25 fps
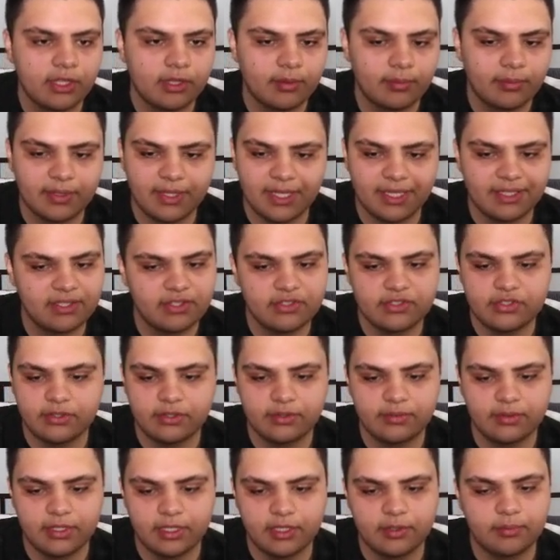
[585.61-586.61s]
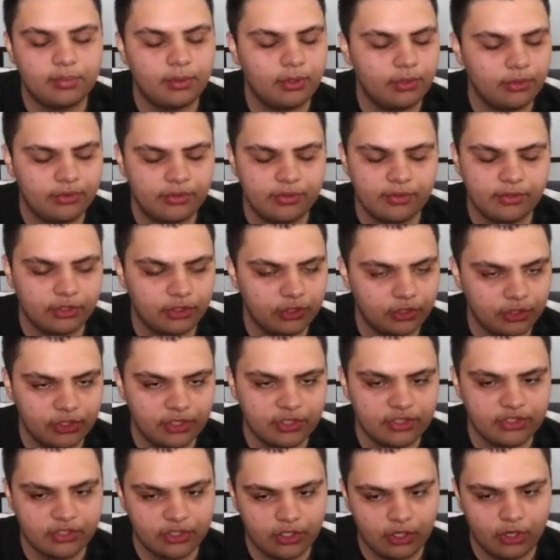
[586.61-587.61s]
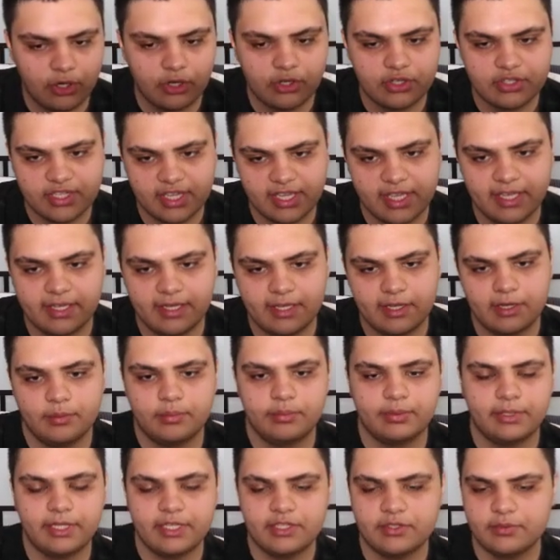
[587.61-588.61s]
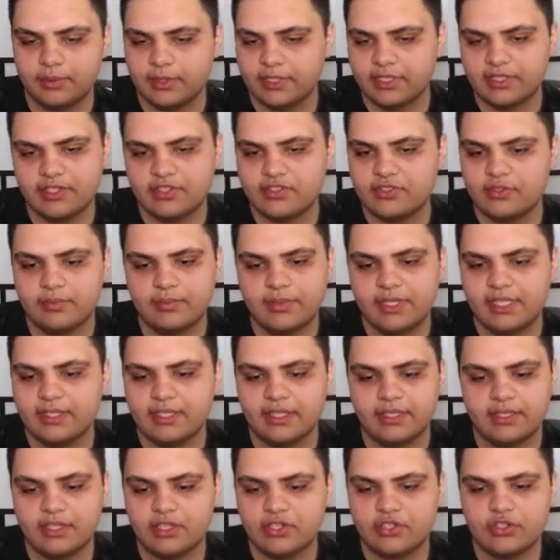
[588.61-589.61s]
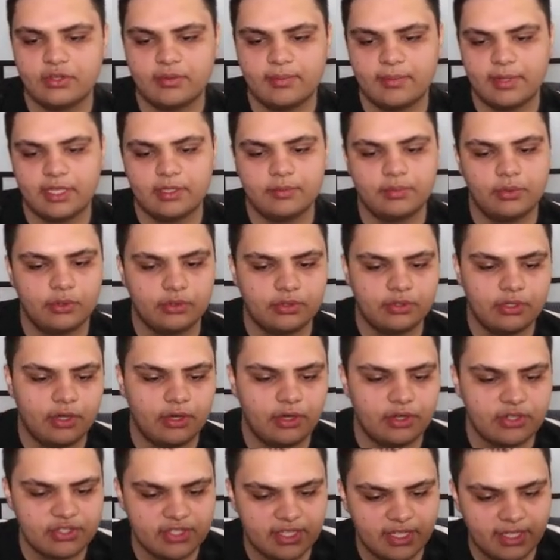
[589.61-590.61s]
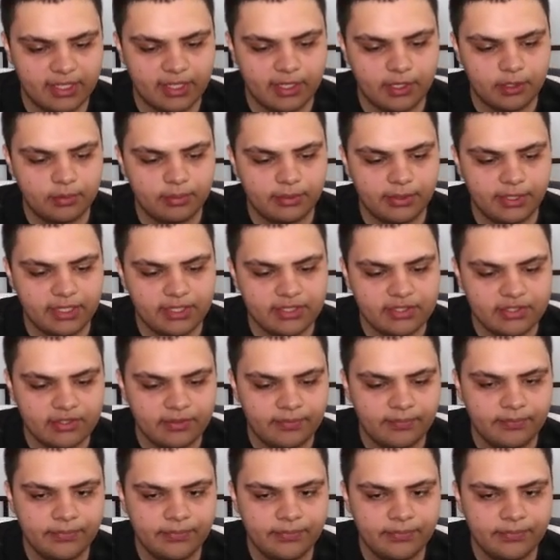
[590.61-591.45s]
but that doesn't in both goods, cars and airplanes, but it doesn't mean that they should make both cars and airplanes.